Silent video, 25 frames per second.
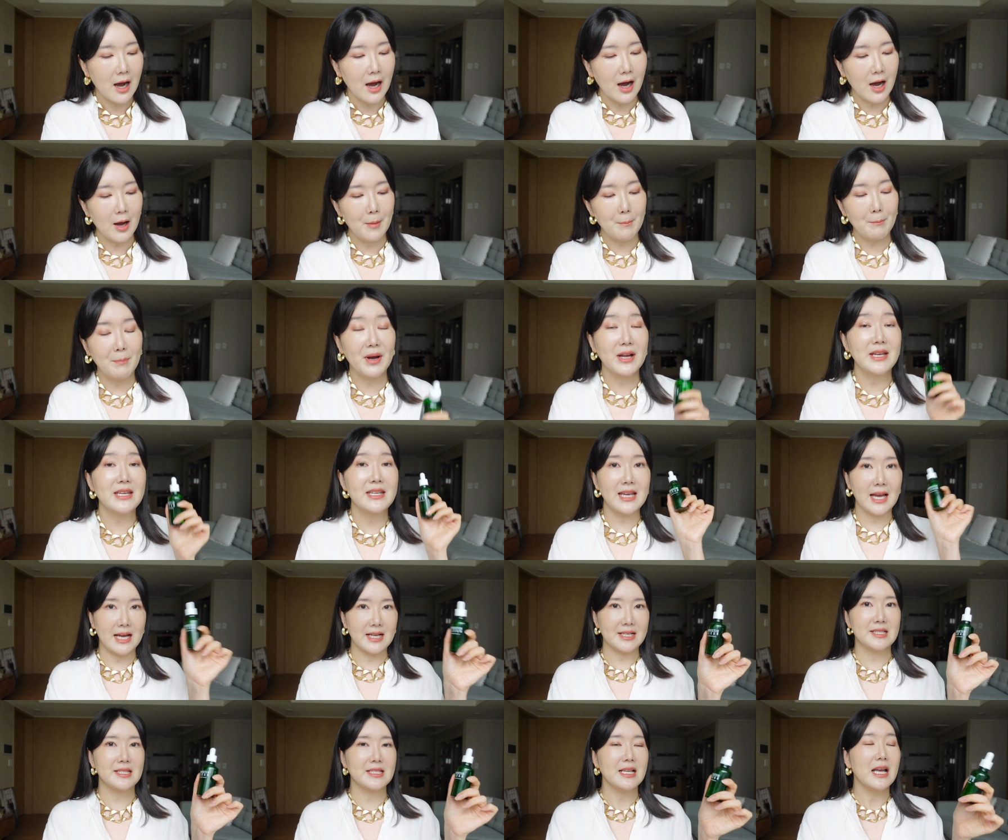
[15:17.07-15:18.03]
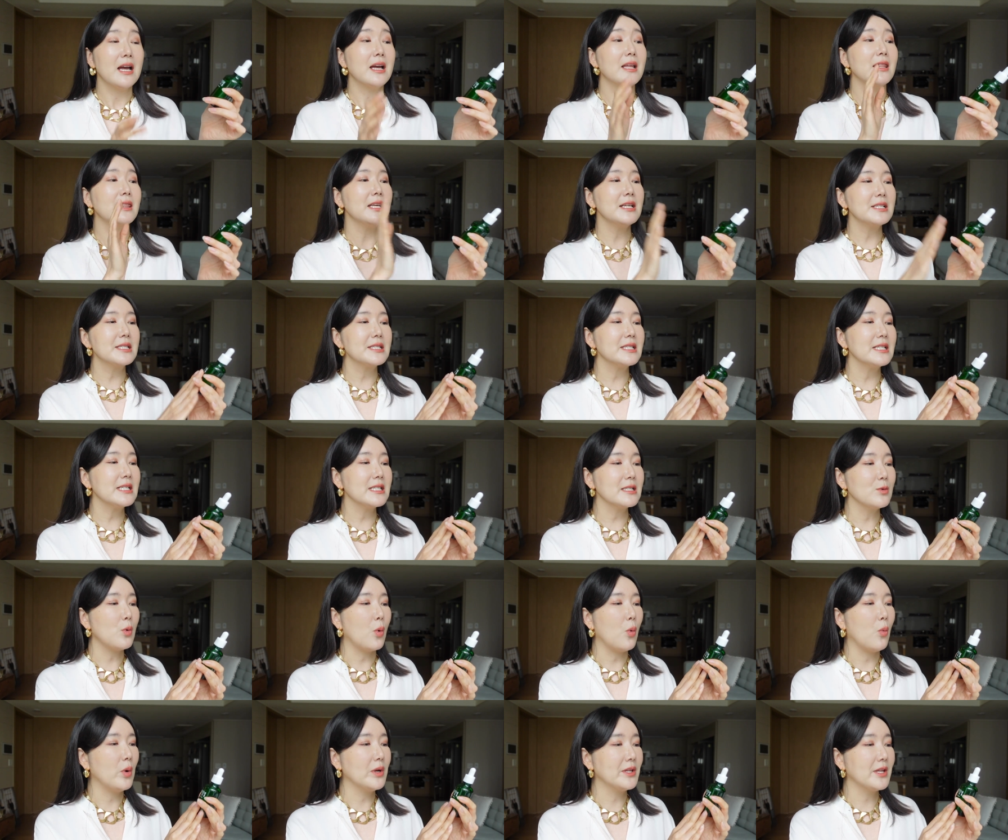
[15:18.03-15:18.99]
Um, but yes, this
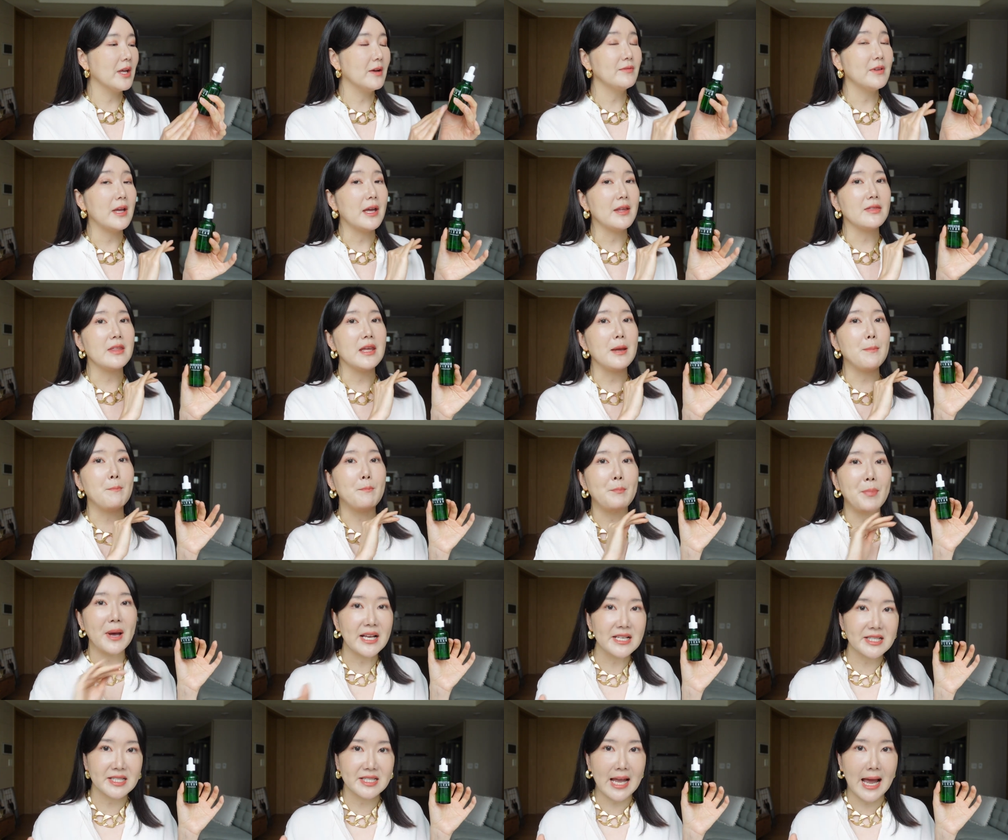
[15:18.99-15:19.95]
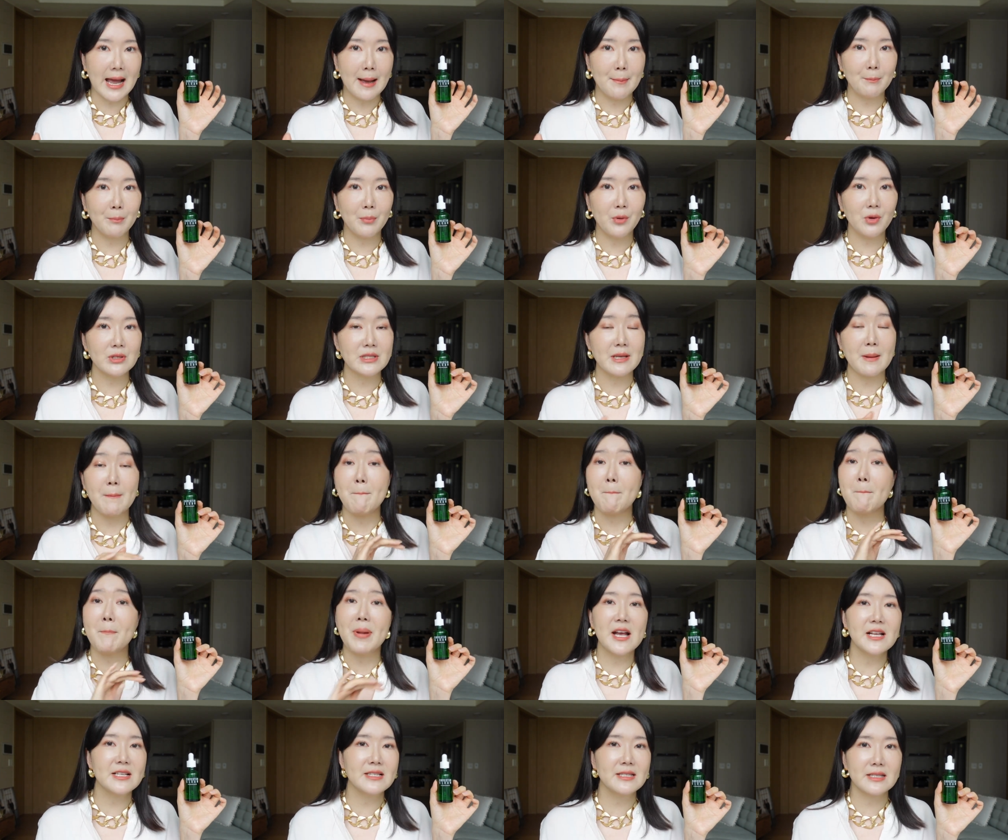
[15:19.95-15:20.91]
is one of the best ampoules and
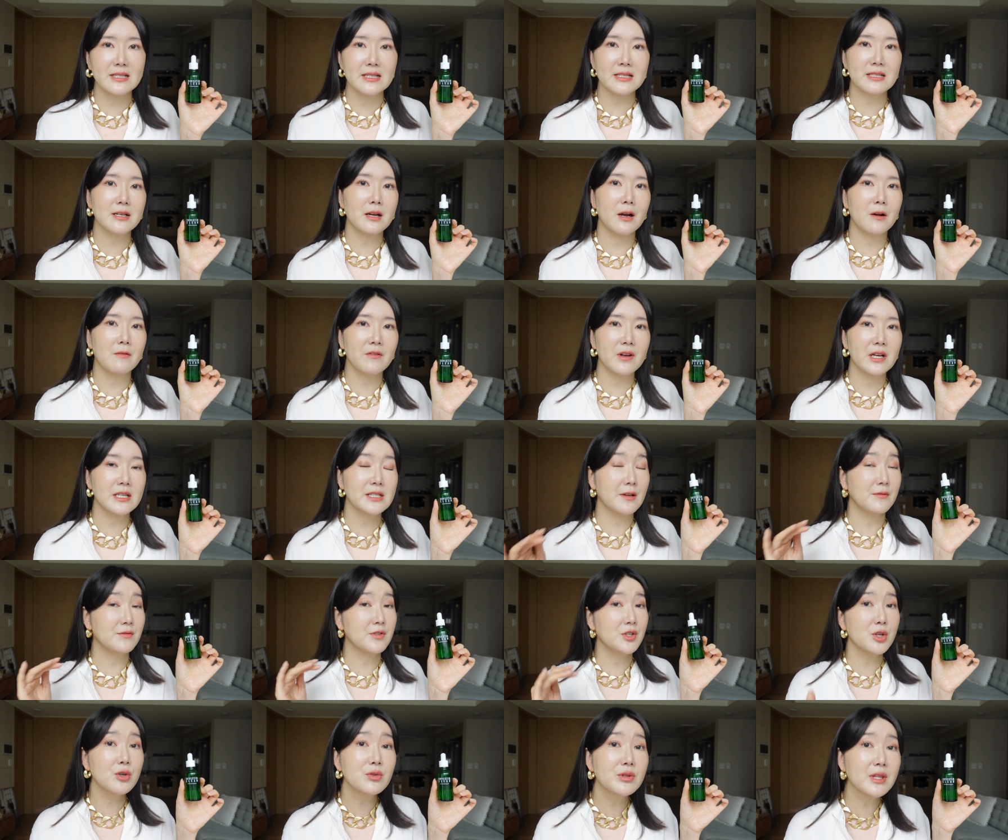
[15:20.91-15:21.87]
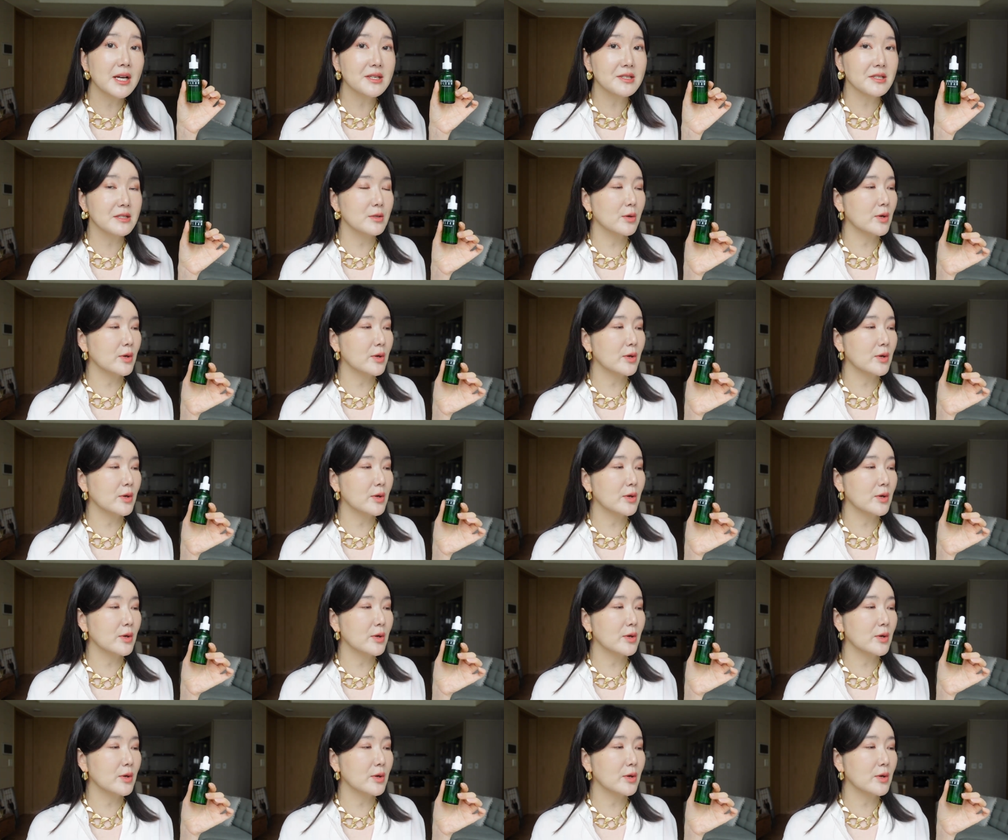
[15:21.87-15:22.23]
best discoveries of two thousand